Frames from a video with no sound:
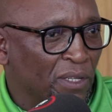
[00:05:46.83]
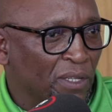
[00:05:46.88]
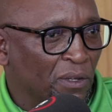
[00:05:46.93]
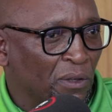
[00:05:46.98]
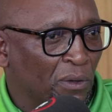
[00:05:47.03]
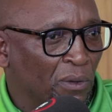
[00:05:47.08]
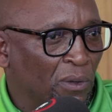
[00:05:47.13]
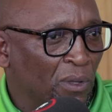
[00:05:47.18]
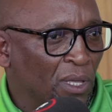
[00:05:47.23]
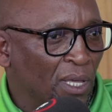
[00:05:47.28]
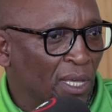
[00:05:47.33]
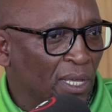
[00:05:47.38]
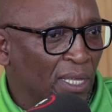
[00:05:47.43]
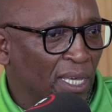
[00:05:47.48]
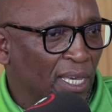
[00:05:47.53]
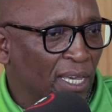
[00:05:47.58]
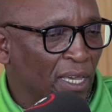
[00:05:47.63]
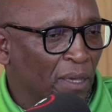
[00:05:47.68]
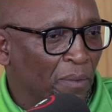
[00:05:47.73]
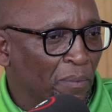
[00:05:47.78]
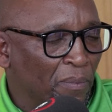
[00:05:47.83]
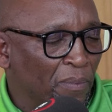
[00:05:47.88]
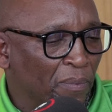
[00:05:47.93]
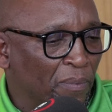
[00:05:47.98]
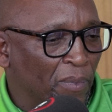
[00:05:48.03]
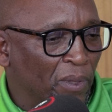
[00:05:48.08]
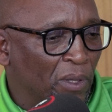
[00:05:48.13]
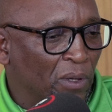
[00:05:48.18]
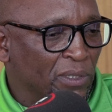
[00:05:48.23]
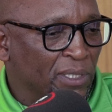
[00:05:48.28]
you know,
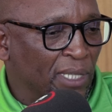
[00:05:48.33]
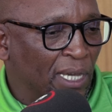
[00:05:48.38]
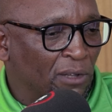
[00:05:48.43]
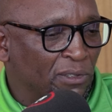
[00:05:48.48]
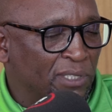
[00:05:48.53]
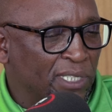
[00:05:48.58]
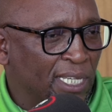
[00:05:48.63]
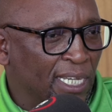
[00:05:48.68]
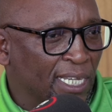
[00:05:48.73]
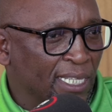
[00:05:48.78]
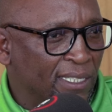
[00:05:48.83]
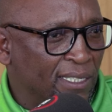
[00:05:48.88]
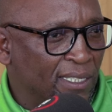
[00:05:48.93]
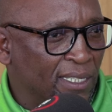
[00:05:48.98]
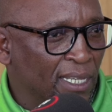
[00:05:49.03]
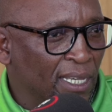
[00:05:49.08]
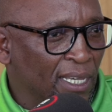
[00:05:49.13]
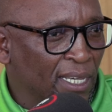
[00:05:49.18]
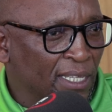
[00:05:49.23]
um, on the outskirts.